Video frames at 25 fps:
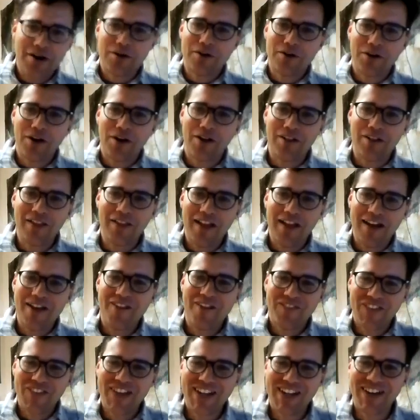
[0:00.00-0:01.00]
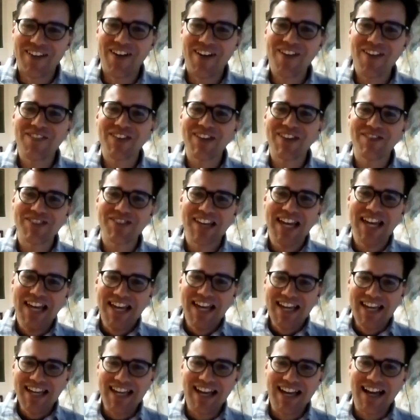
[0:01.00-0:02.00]
adult life. I've lived,
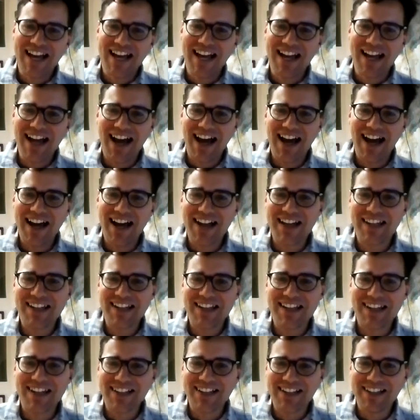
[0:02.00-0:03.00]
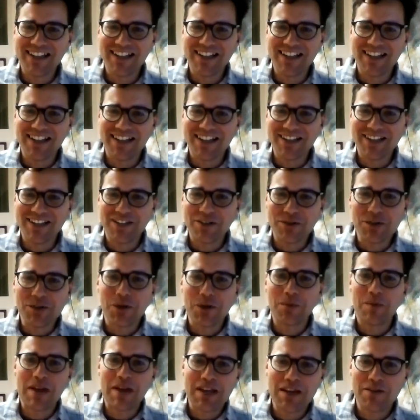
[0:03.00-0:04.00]

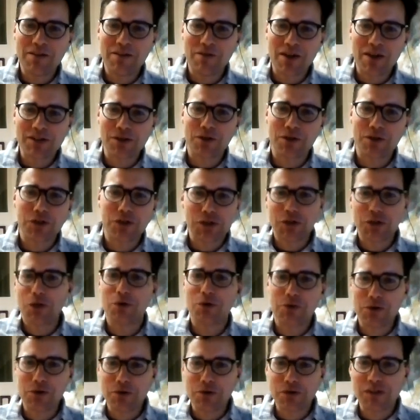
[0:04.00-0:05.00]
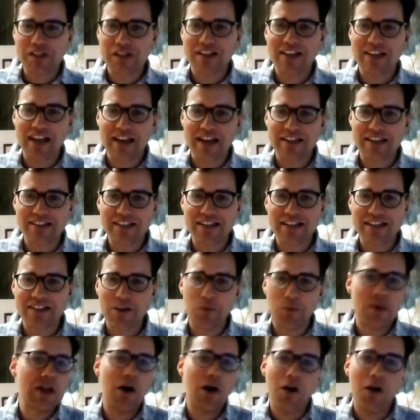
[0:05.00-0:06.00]
so many of us are just so used to the idea
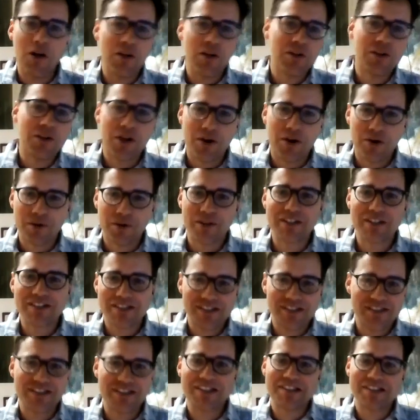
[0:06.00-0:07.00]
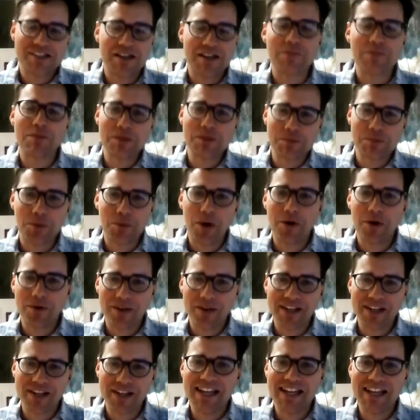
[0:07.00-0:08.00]
that we all know this stuff is
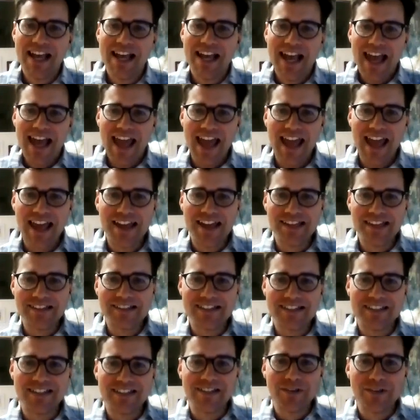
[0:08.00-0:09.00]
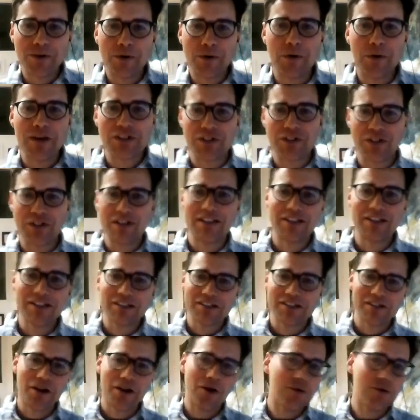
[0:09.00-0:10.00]
broken. And, the question
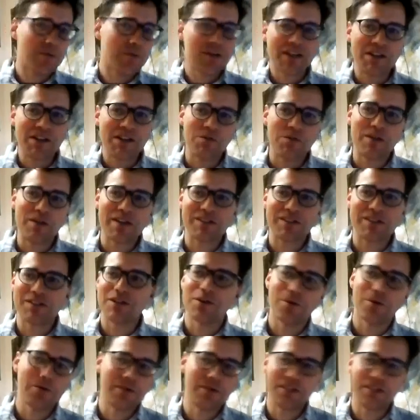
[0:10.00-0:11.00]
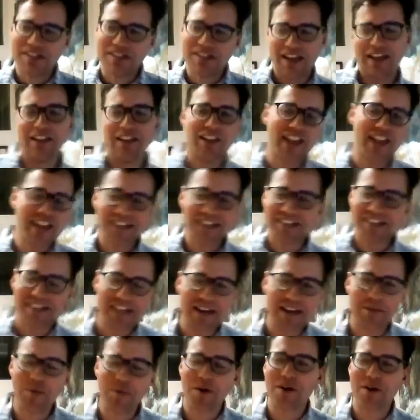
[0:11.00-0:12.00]
is, are we going to fix it, or are we just going to let it
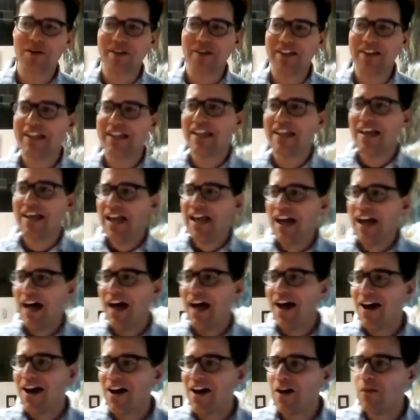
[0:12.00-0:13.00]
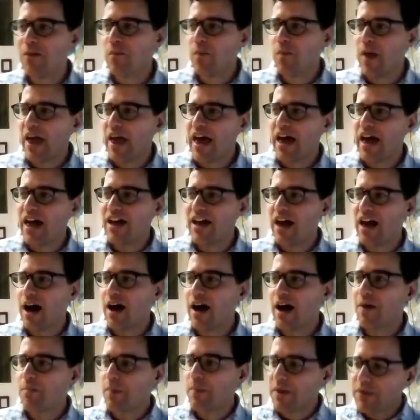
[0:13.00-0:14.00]
stay broken?
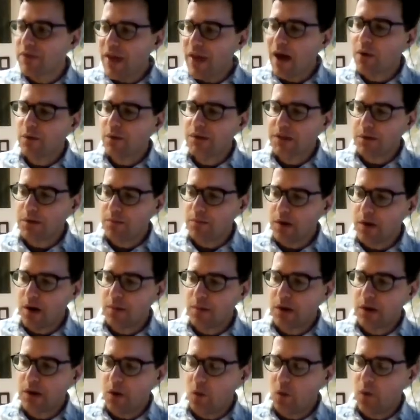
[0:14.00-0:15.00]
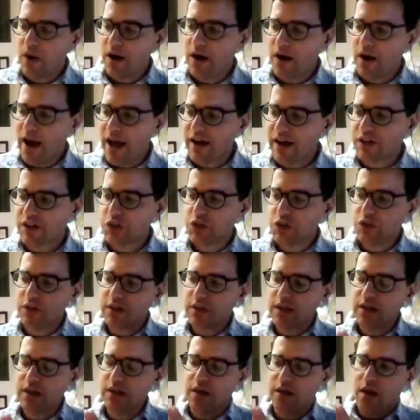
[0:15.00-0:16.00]
But that was a moment where
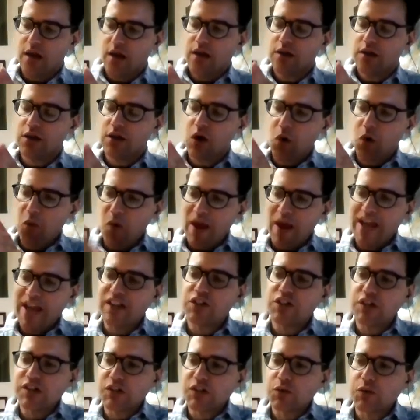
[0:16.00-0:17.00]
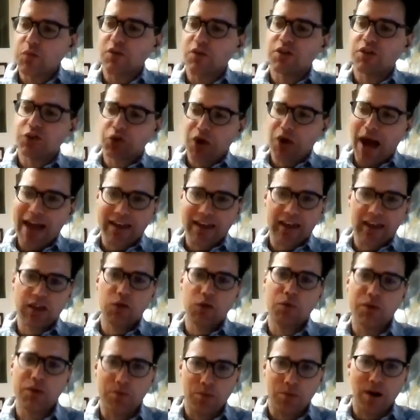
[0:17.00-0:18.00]
actually, wages were tracking
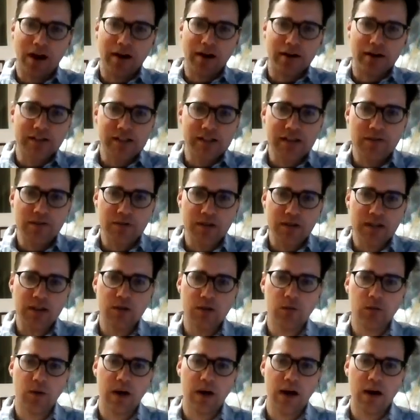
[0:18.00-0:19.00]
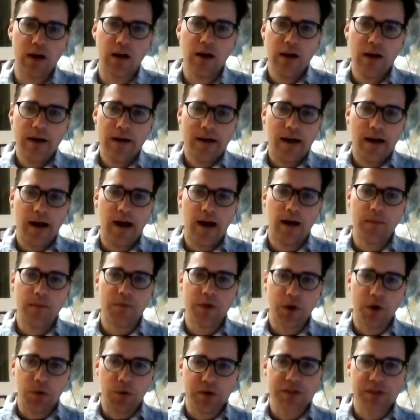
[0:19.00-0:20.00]
with productivity, where
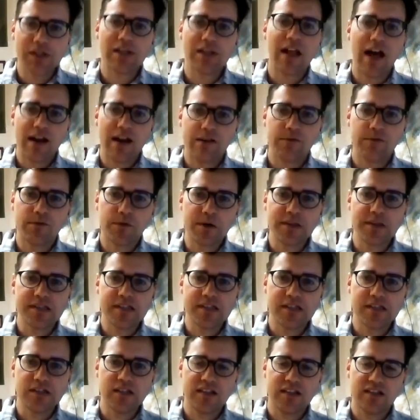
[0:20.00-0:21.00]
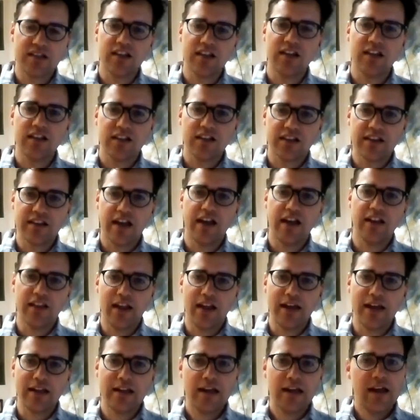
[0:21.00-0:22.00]
there was a lot of reason to think that,
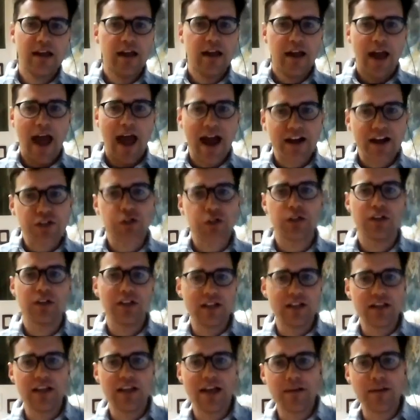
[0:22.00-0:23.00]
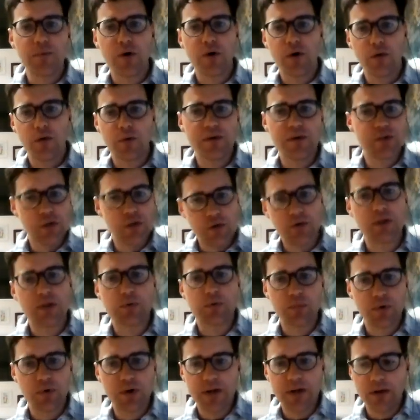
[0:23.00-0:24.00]
like, actually labor was
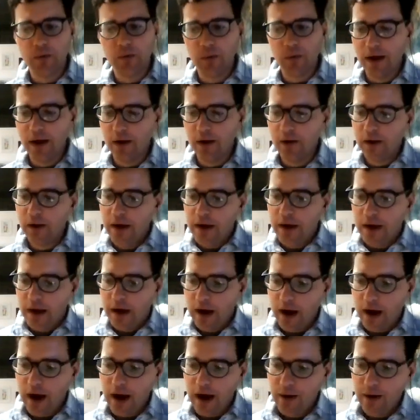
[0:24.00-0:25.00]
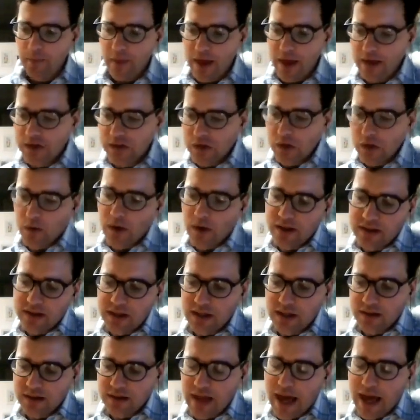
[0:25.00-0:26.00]
doing pretty well. And so I
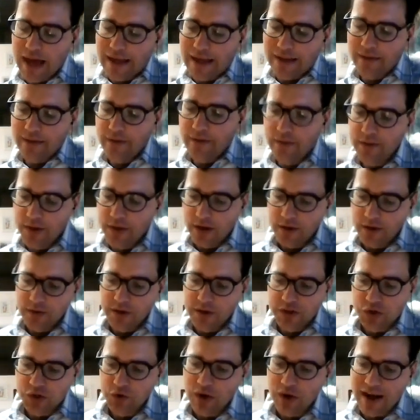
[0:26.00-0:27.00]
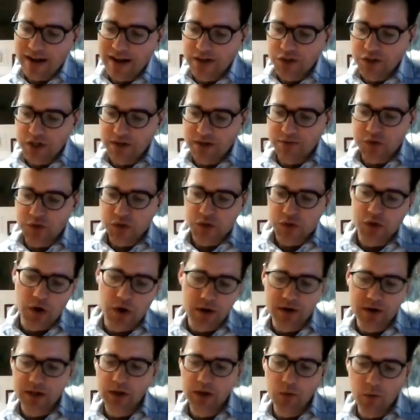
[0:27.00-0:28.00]
think that the strategy of
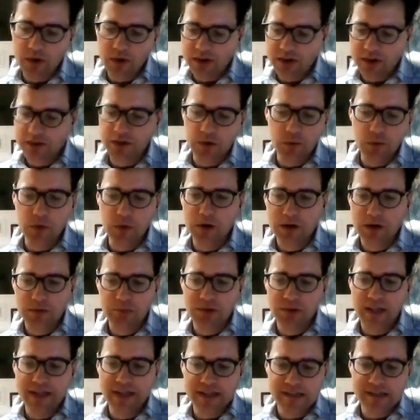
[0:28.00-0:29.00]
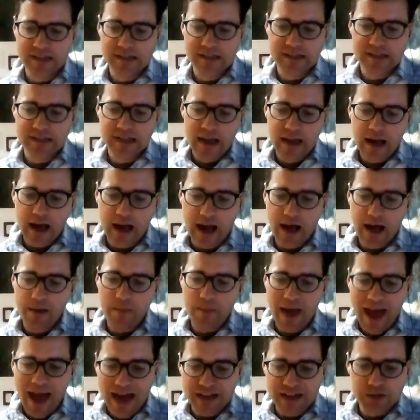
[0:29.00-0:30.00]
starting with the workplace
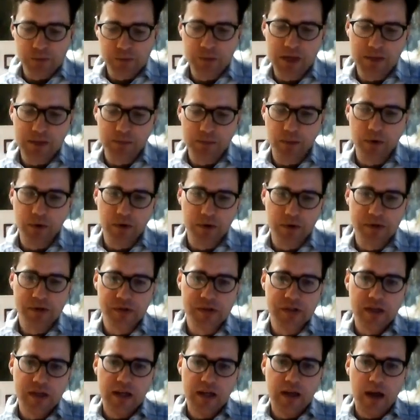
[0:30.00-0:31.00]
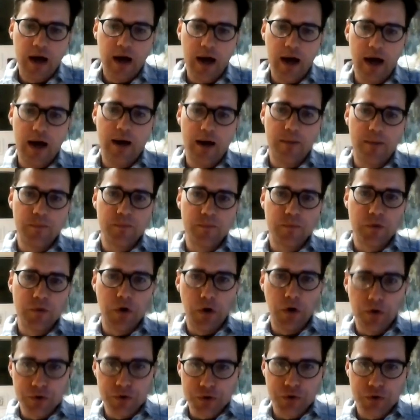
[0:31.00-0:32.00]
as people's
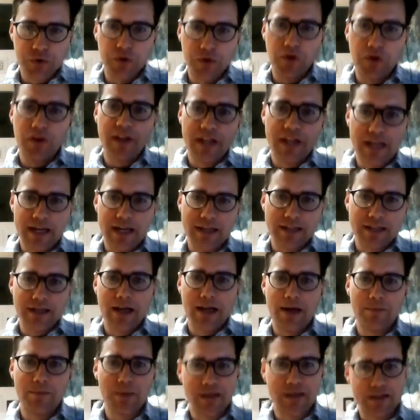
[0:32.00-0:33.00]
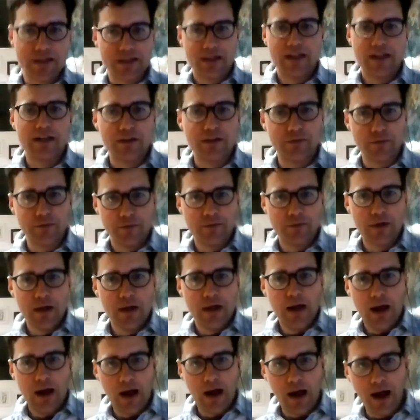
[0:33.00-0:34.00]
cultural and economic kind of
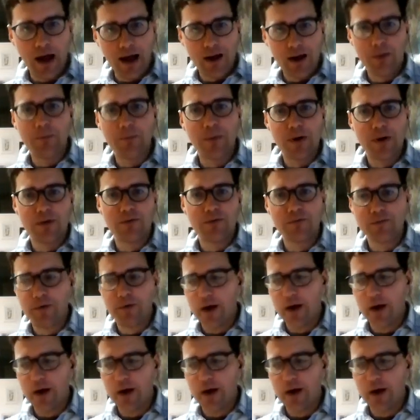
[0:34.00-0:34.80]
hub of